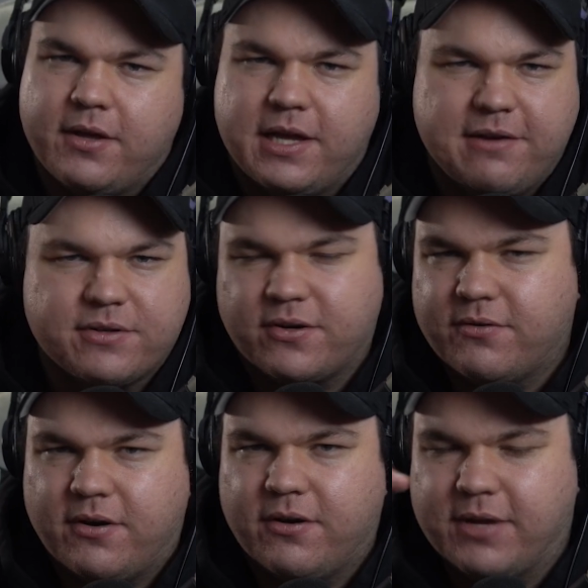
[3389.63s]
It was
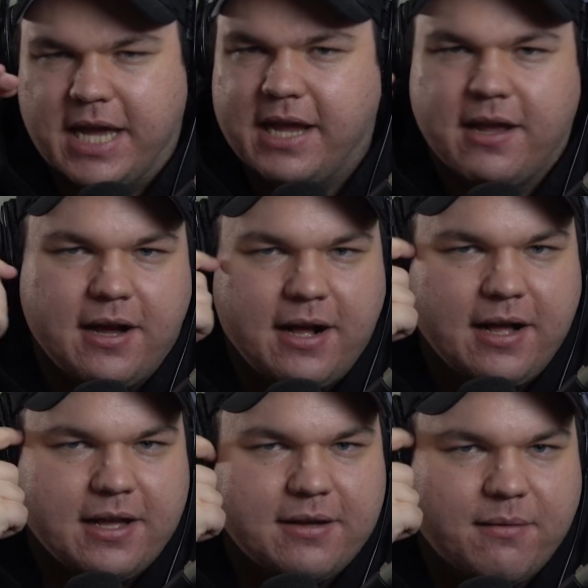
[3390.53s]
all okay.
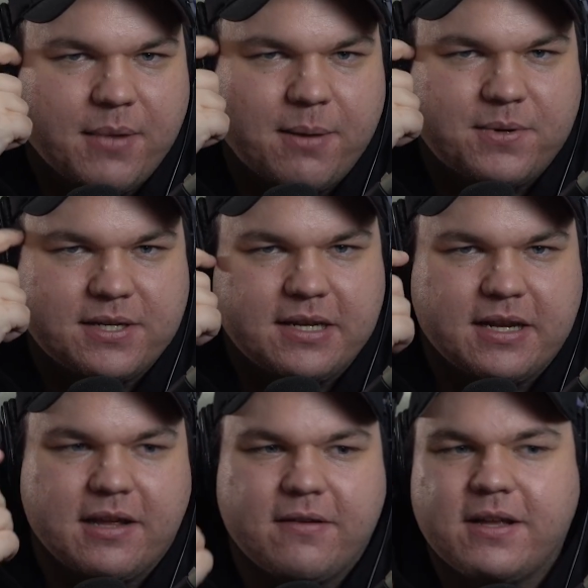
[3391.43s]

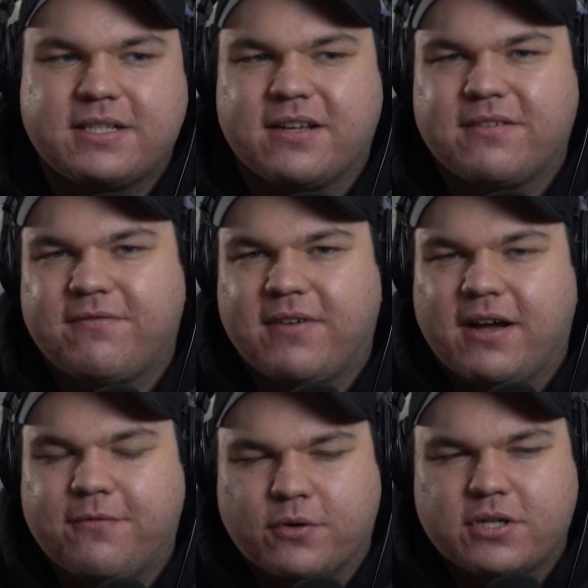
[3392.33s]
It's
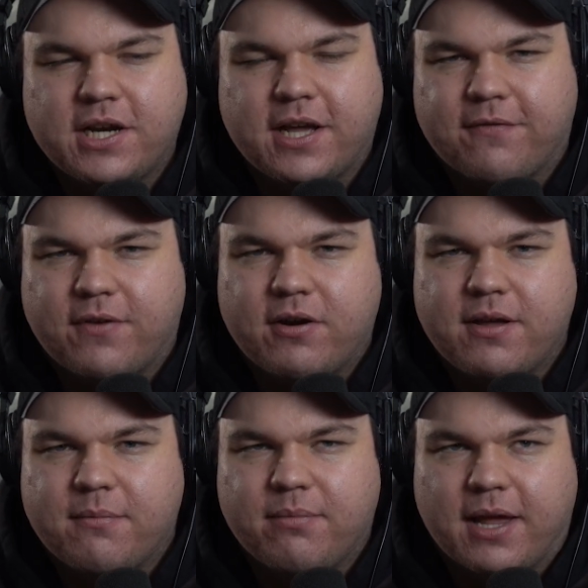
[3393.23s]
unfortunately like a
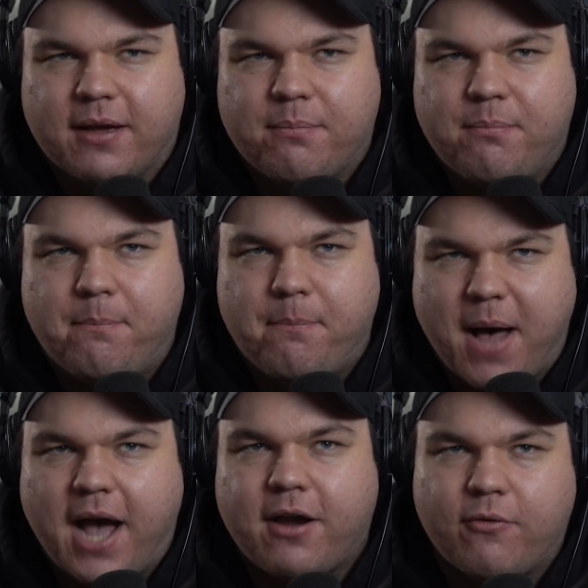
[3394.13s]
very like
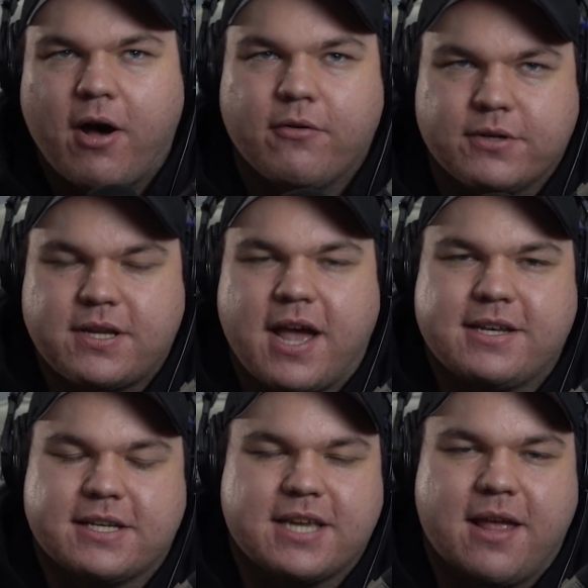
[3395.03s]
background
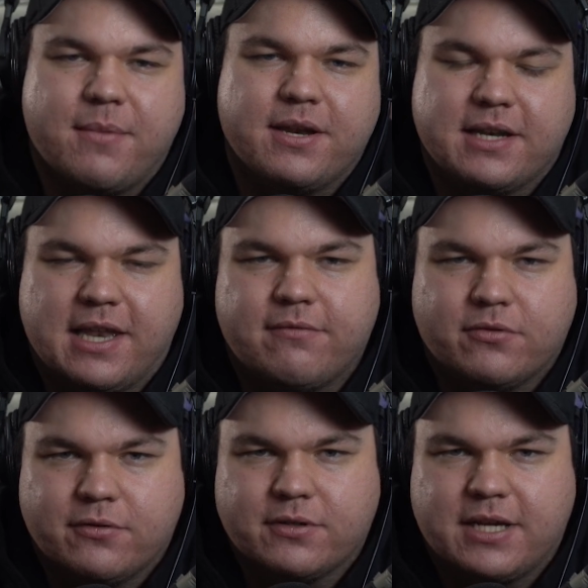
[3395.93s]
entertainment
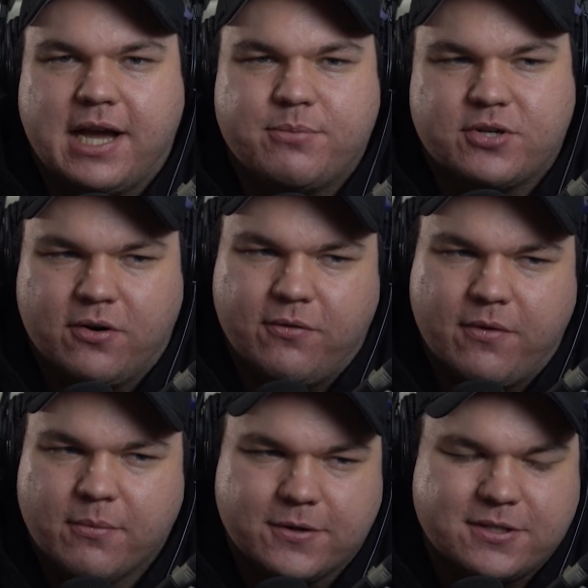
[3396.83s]
level type show
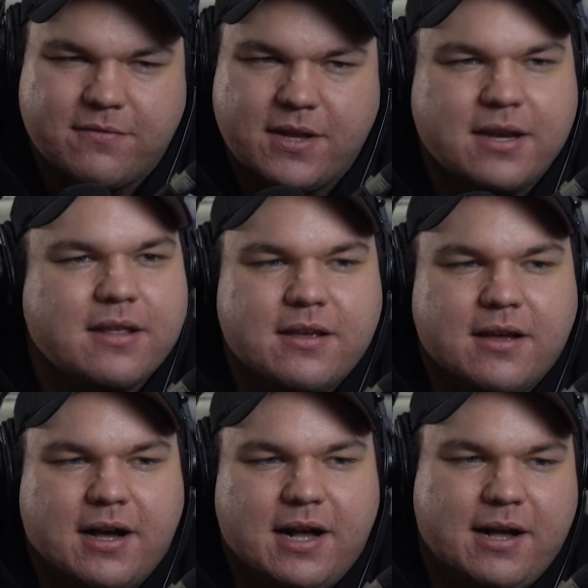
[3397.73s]
for most of it.
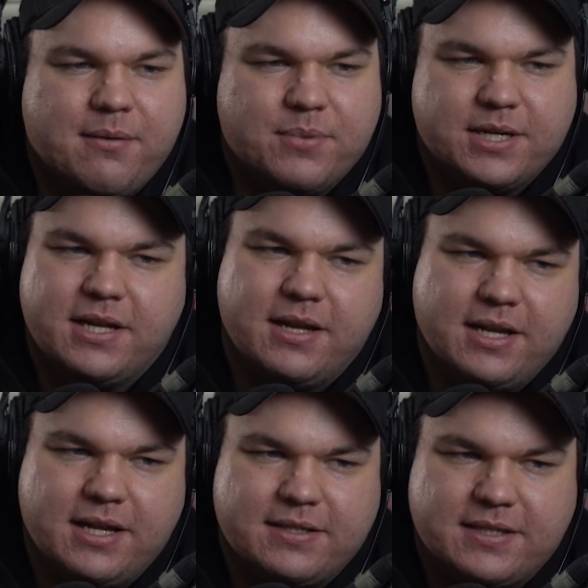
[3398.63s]
But
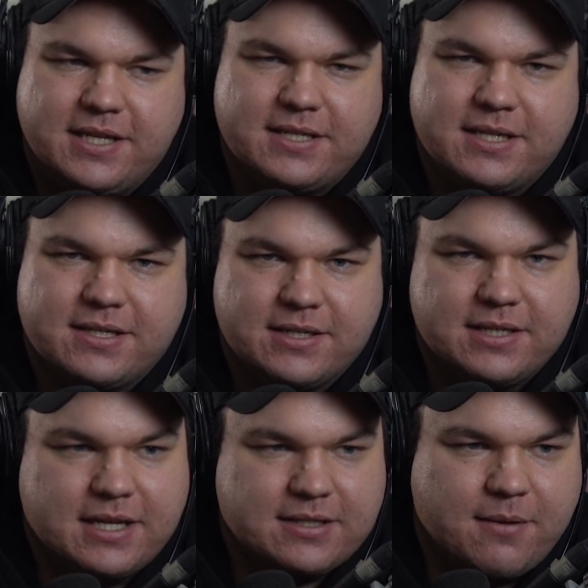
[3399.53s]
it's decent. So
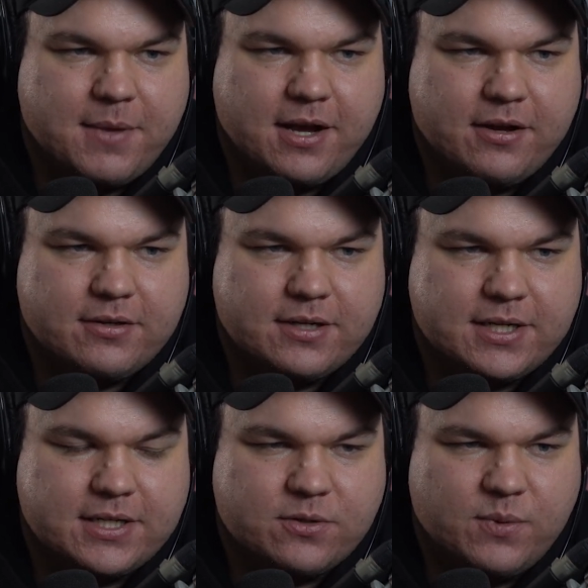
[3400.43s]
that's coming out
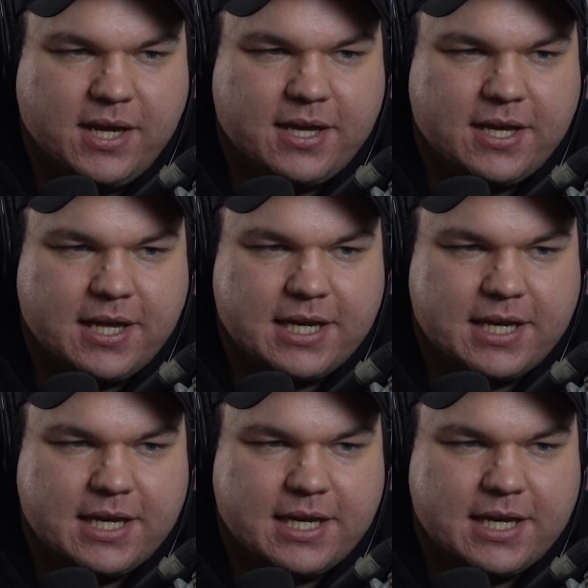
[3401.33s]
this week.